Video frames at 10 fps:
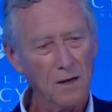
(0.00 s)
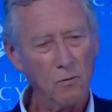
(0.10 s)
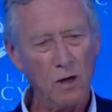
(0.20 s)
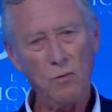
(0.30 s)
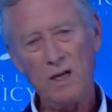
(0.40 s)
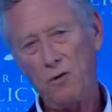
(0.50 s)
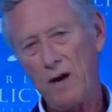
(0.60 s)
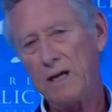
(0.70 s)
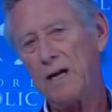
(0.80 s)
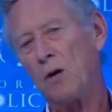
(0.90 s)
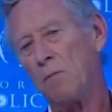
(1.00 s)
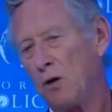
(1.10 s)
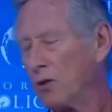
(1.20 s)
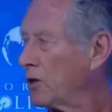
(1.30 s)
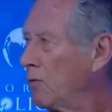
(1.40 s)
When we crank our
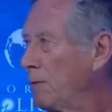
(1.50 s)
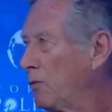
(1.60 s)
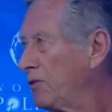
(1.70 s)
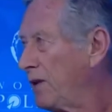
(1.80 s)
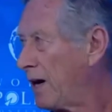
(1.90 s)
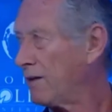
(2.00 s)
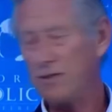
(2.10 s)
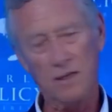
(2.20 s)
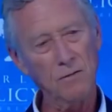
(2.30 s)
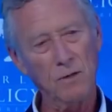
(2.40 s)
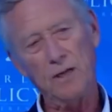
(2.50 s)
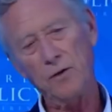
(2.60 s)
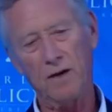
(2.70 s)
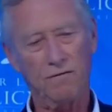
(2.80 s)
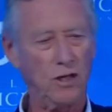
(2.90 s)
malls and we put tariffs in, well, you
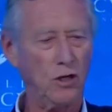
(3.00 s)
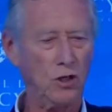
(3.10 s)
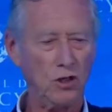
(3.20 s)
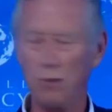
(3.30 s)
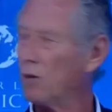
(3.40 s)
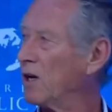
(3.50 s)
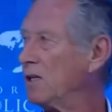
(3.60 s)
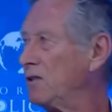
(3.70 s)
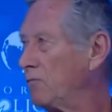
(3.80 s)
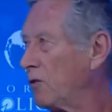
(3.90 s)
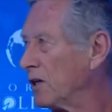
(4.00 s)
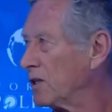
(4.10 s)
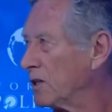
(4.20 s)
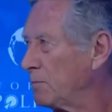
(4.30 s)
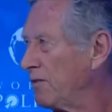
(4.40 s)
have changes in relative
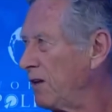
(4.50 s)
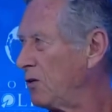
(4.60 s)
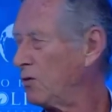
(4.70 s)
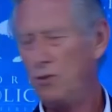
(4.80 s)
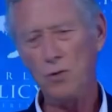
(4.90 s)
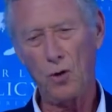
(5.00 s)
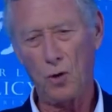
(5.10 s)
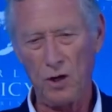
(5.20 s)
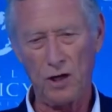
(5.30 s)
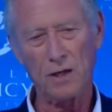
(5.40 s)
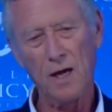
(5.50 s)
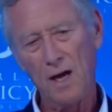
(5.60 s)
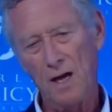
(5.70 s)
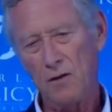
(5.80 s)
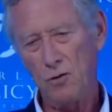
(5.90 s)
prices, but they don't do a whole lot.
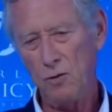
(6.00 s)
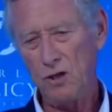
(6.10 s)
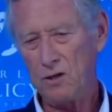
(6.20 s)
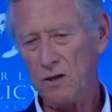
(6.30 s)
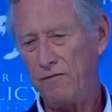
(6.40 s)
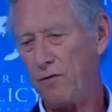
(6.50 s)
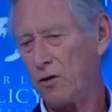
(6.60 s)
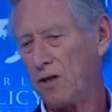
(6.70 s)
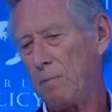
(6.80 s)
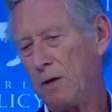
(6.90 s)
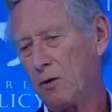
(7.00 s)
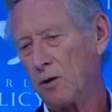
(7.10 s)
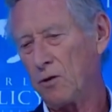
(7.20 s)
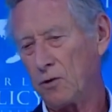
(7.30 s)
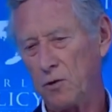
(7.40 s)
And the reason is, for a typical
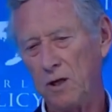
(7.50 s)
country,